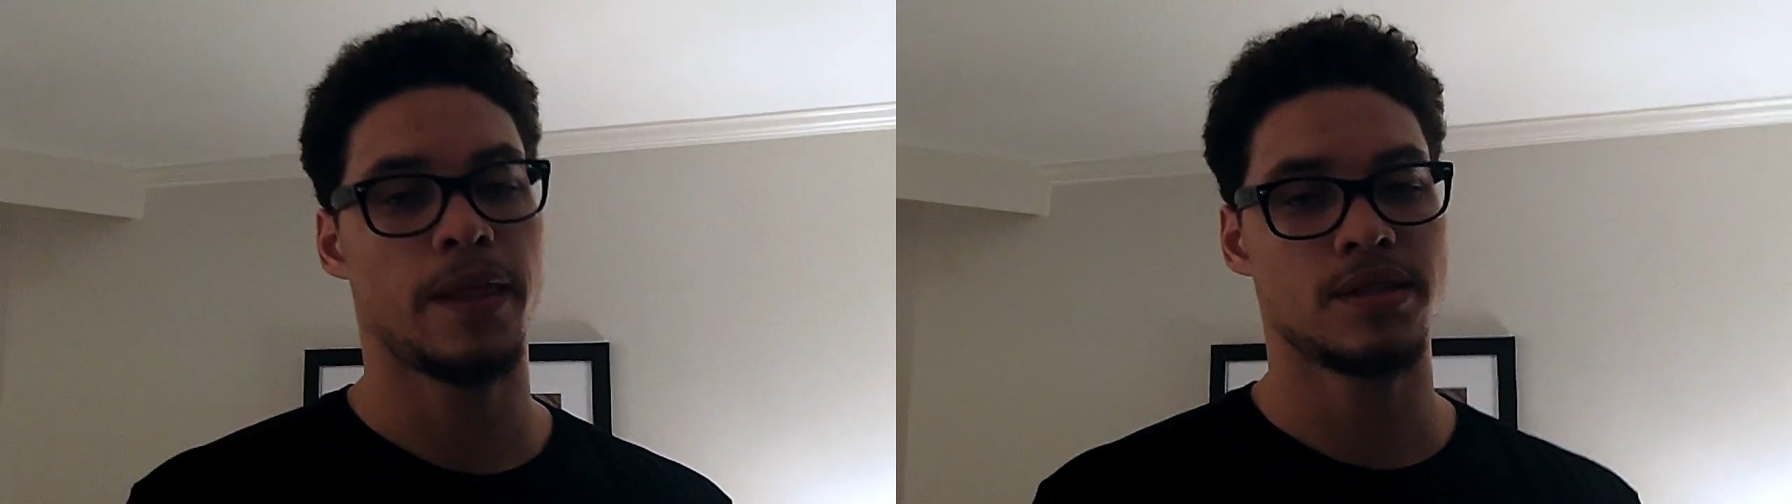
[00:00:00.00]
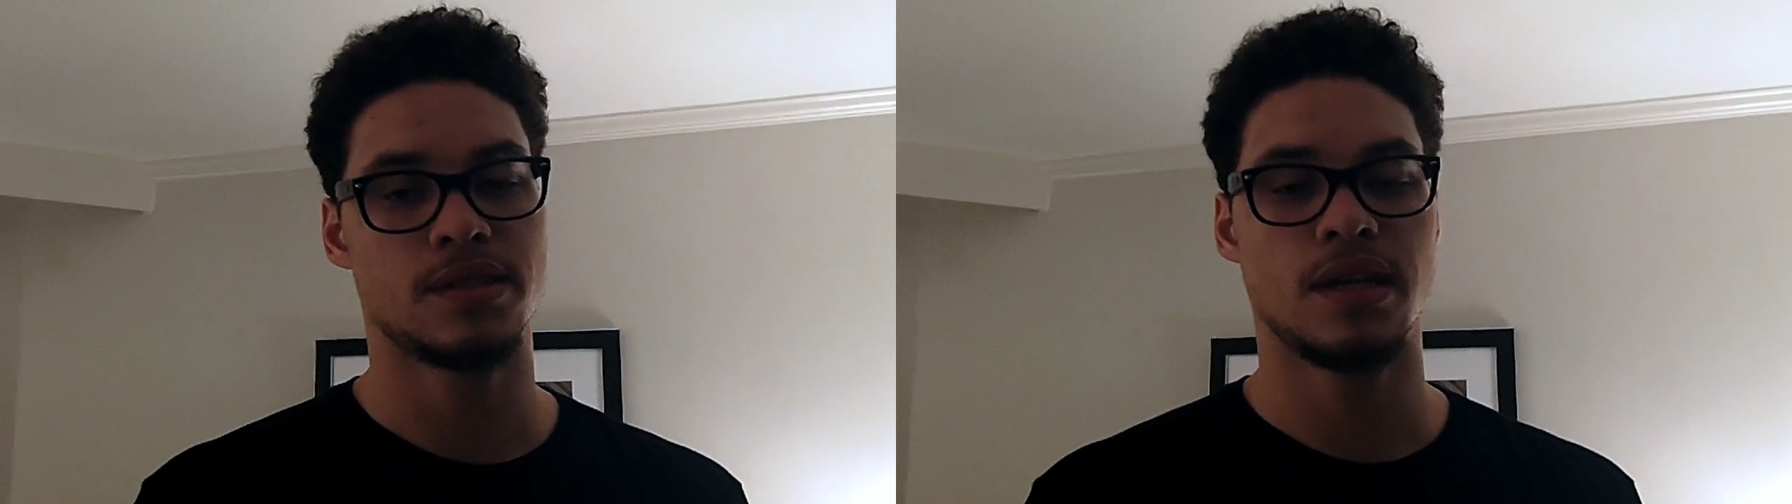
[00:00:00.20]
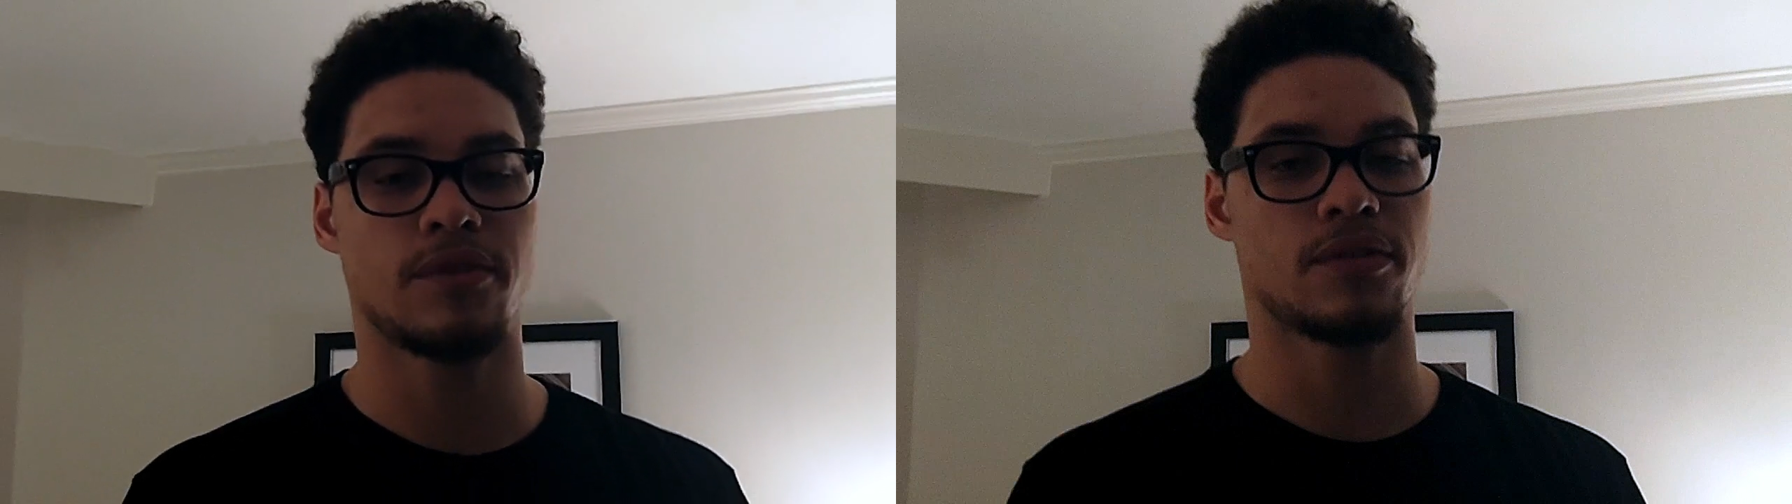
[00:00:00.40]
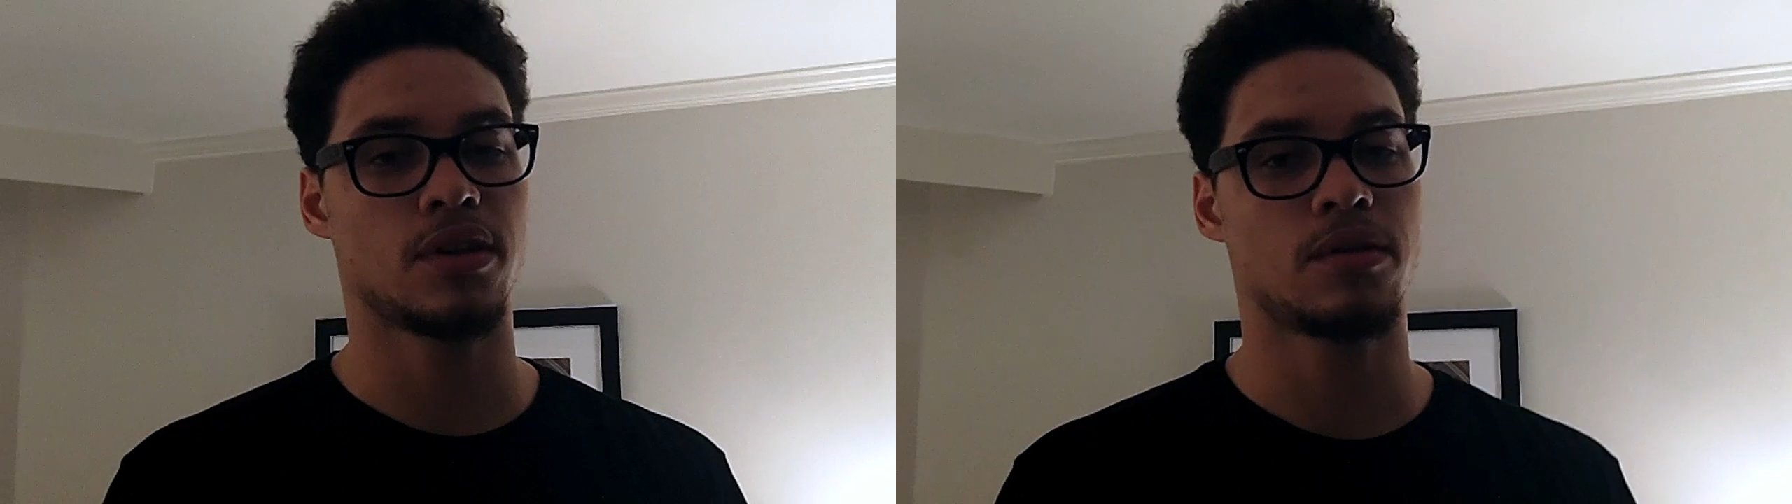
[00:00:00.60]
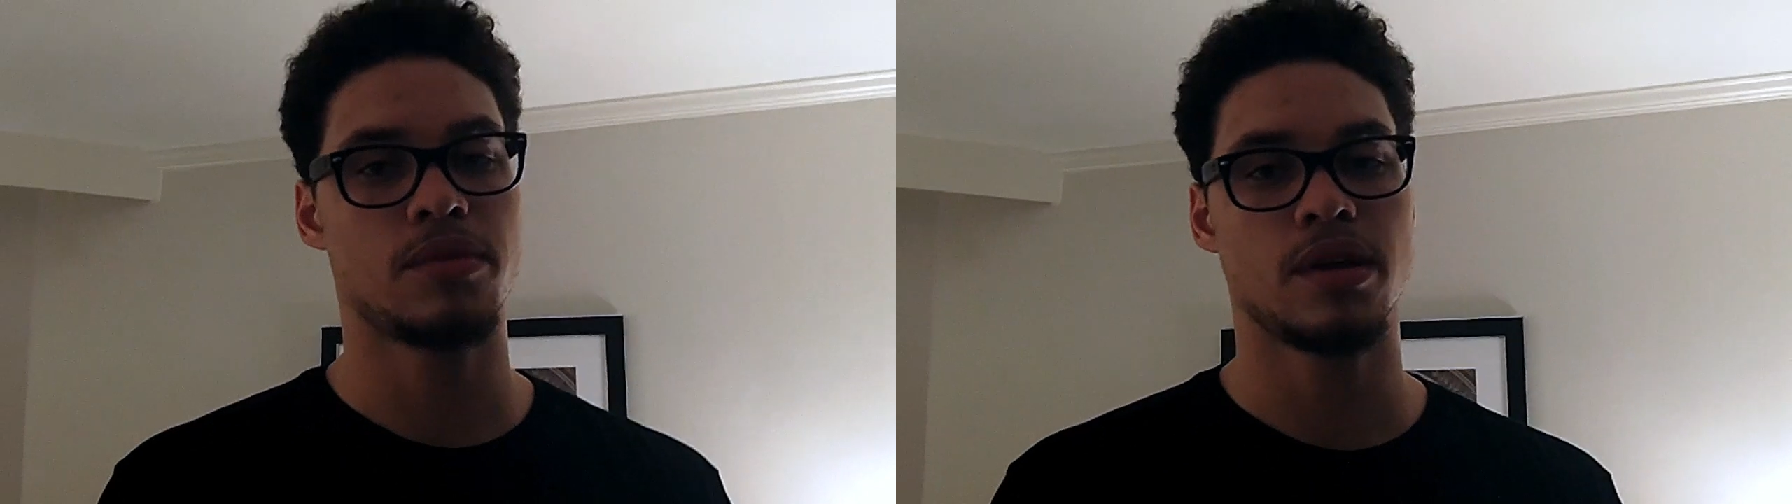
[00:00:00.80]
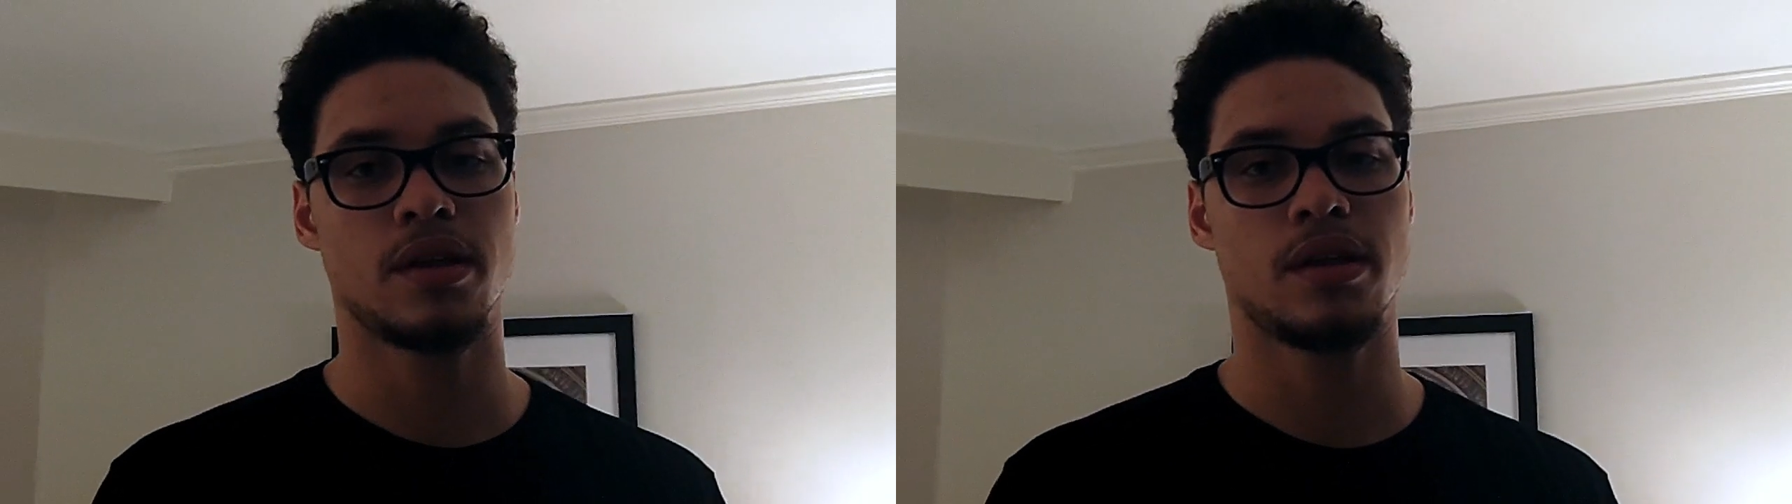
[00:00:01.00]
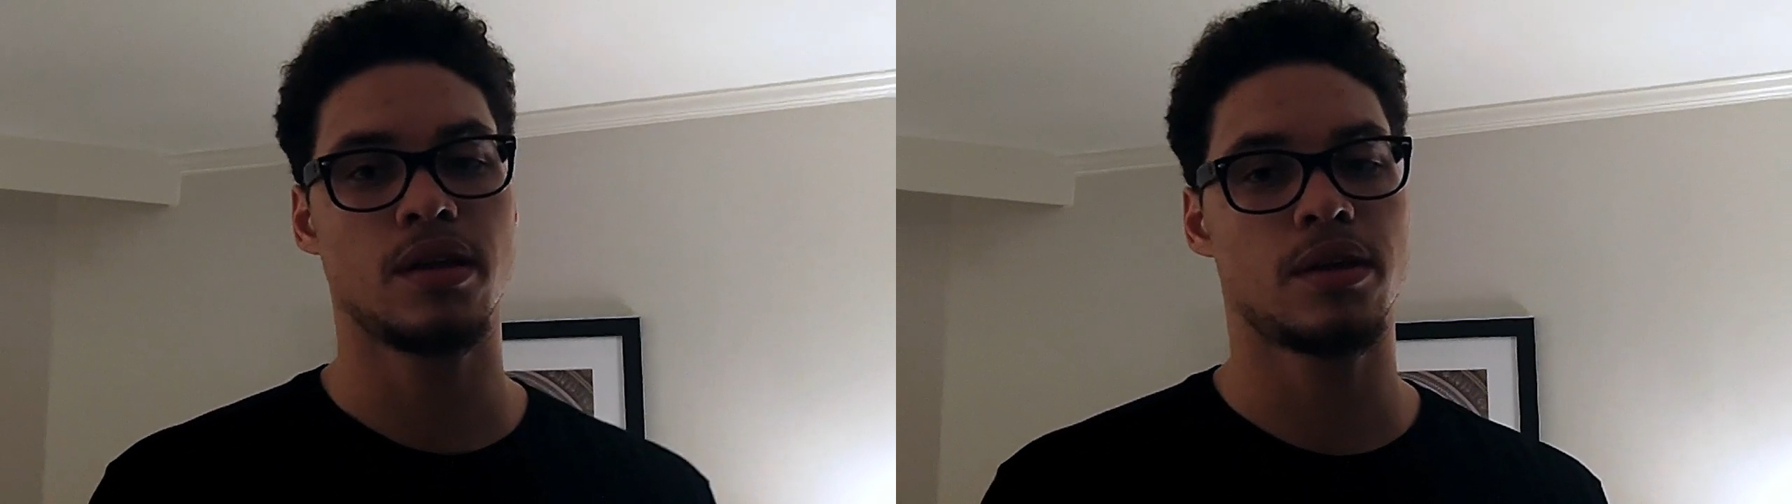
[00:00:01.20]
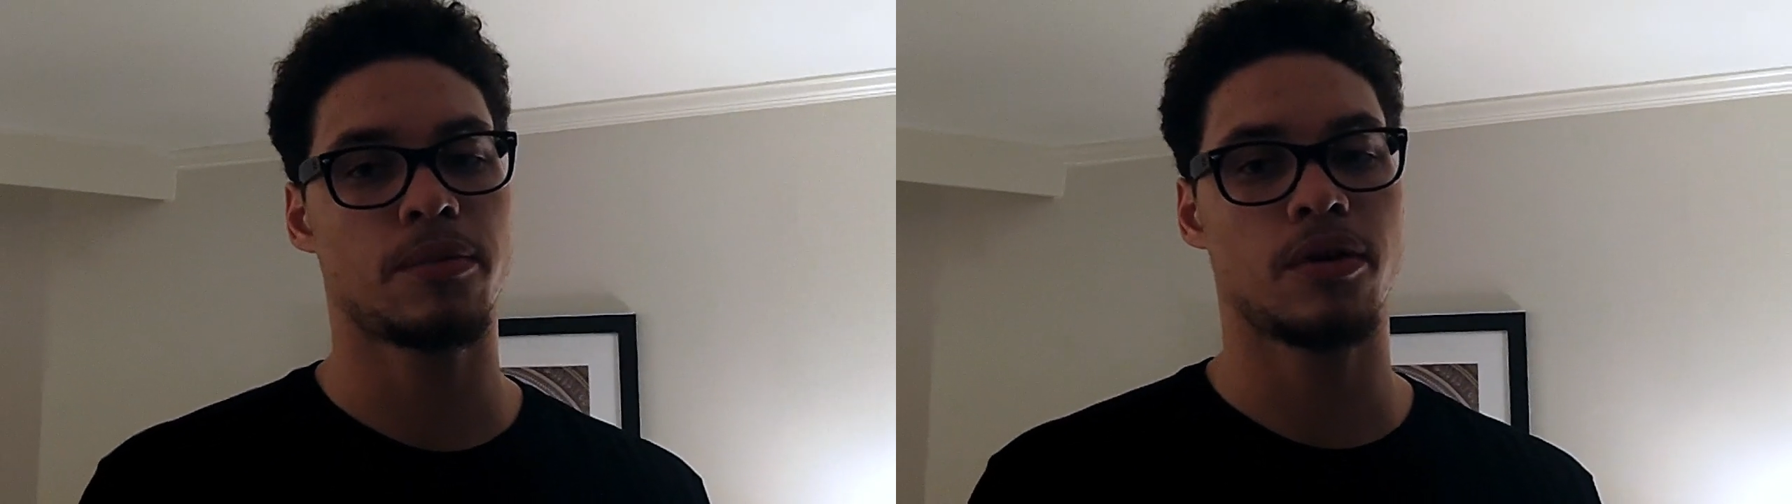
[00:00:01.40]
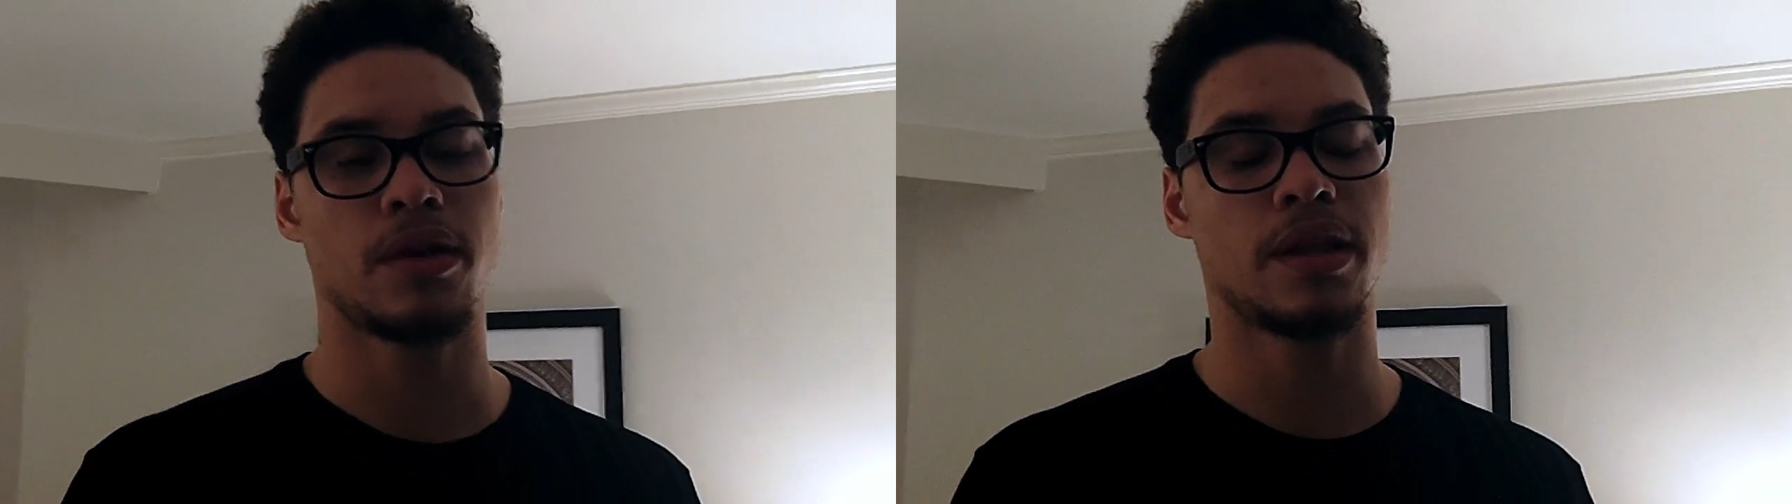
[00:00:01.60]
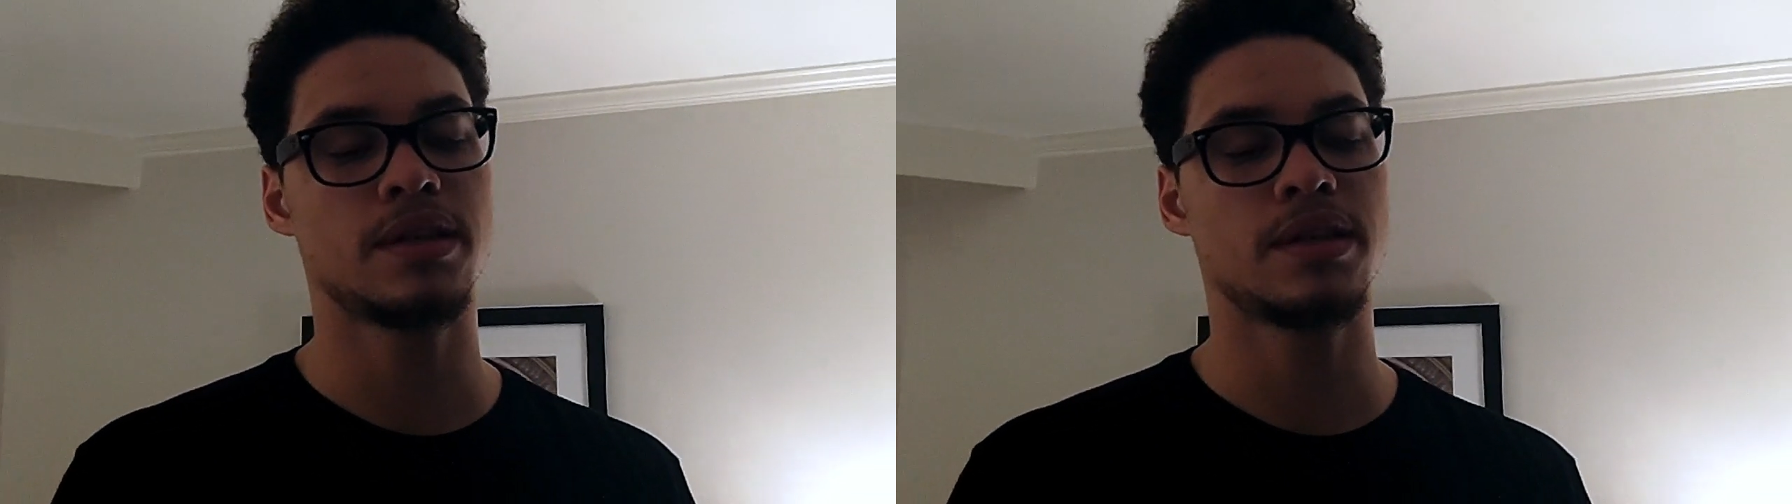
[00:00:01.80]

It's definitely going to be a key component.